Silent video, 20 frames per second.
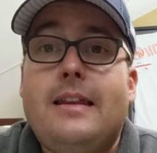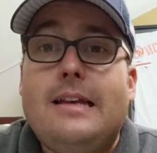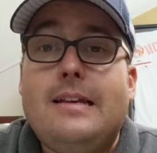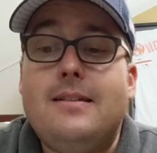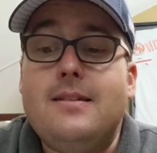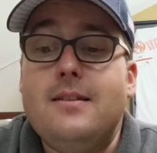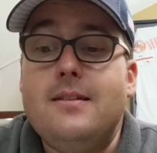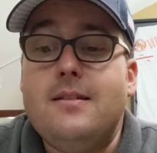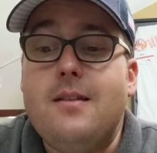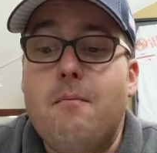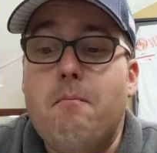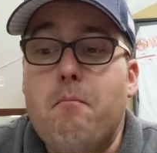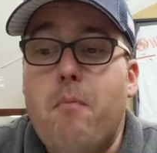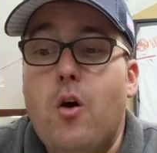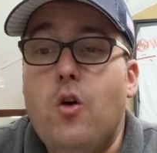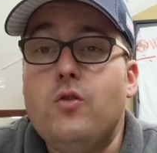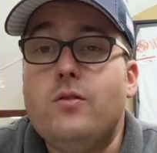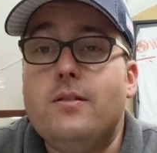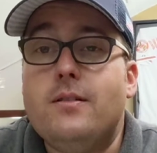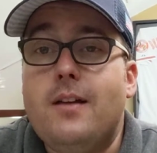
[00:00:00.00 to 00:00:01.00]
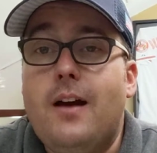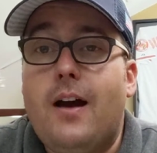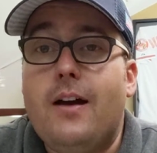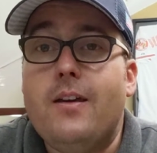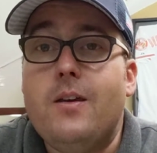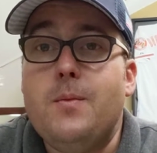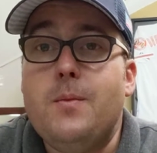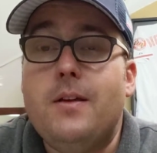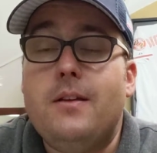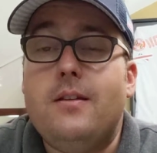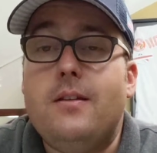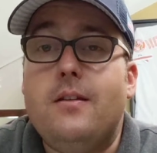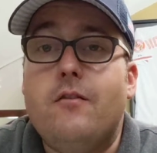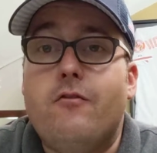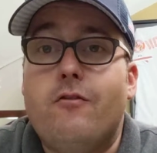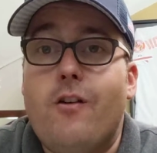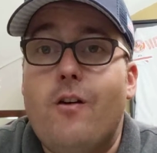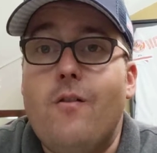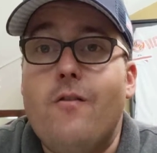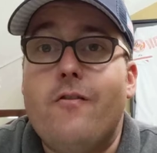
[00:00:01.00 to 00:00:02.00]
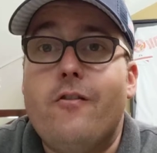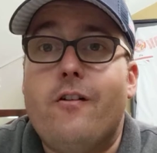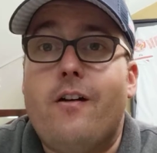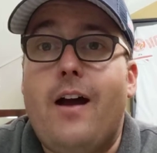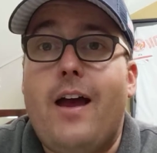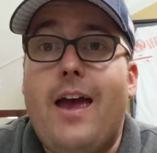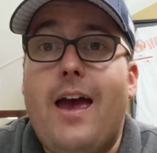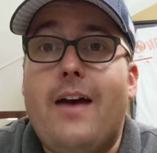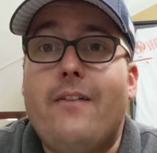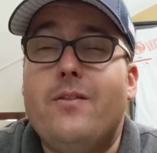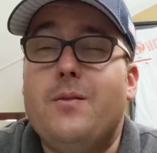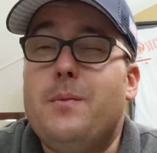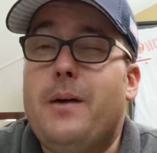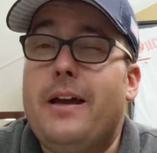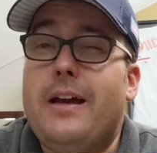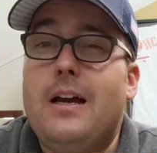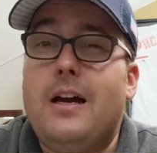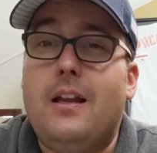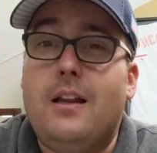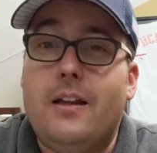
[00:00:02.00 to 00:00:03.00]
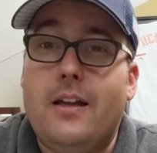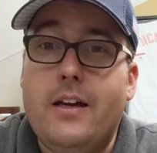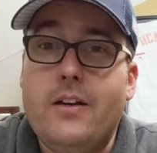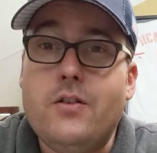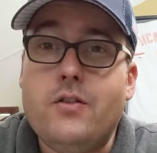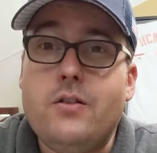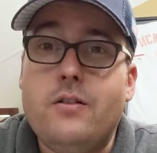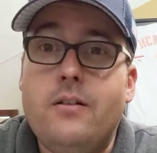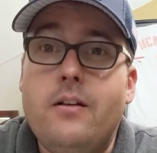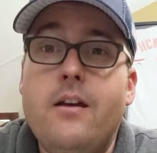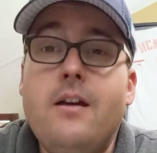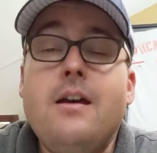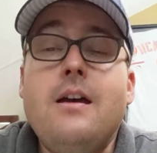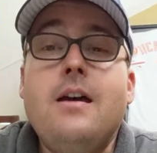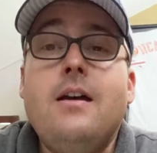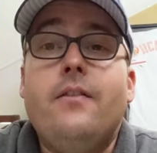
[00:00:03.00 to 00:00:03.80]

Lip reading: This is the most documented Rover I have in my collection.